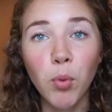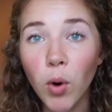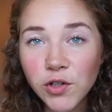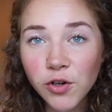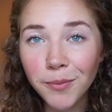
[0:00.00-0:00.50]

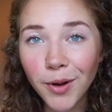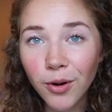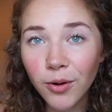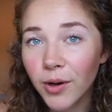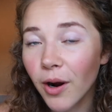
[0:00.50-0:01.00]
Portrait
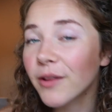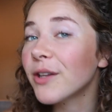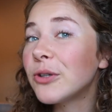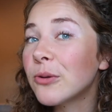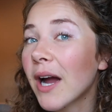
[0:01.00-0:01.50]
mode on
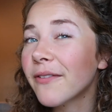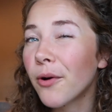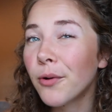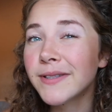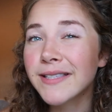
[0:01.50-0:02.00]
the new
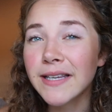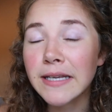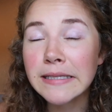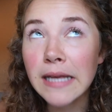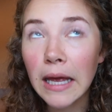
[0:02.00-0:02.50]
iPhones
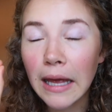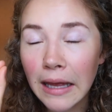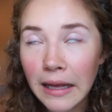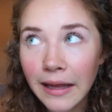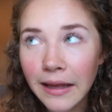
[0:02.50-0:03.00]
is
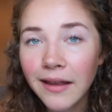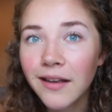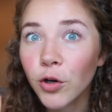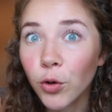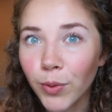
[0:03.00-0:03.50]

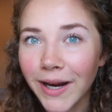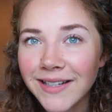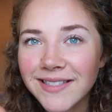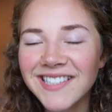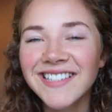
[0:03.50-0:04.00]

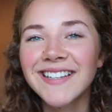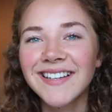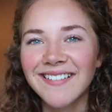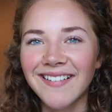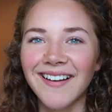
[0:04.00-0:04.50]
great.
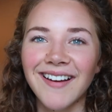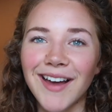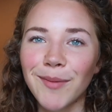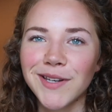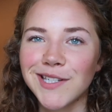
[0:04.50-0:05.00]

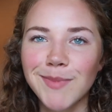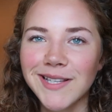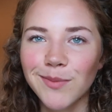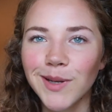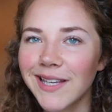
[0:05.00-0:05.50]
It just
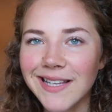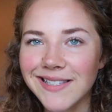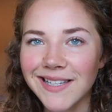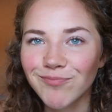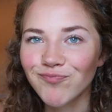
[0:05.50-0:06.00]
makes it really
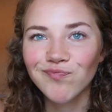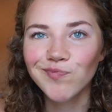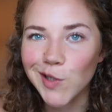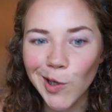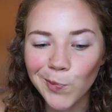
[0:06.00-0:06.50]
easy.
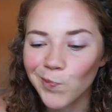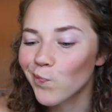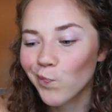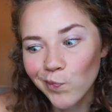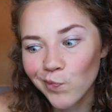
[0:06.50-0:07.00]
So
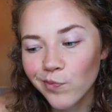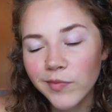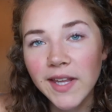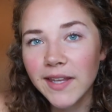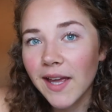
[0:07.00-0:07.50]

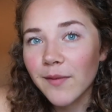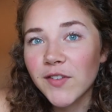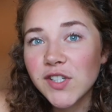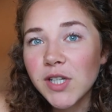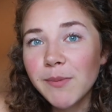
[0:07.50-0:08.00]
yeah,
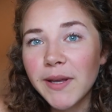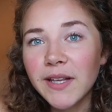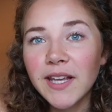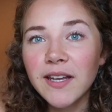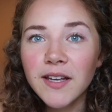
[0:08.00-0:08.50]
visually
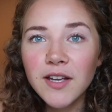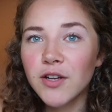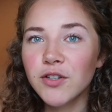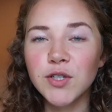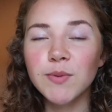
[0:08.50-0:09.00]
appealing.
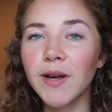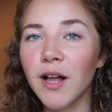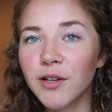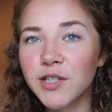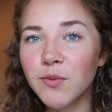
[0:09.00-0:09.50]
Choose what
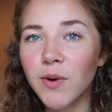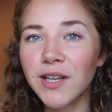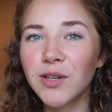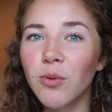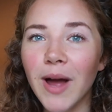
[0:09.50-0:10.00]
colors you
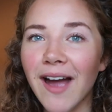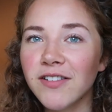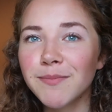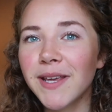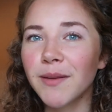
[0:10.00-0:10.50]
want. You don't
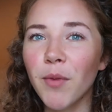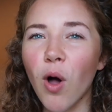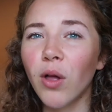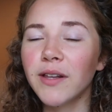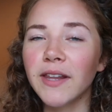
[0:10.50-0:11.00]
have to make them
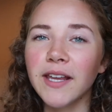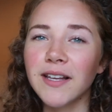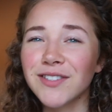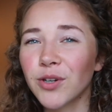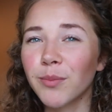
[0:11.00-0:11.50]
all in like
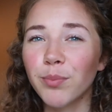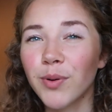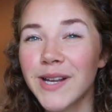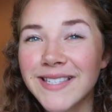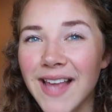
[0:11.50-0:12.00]
a certain
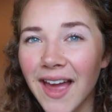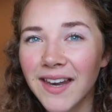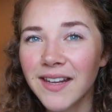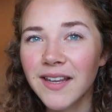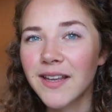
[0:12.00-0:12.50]

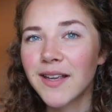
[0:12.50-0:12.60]
preset.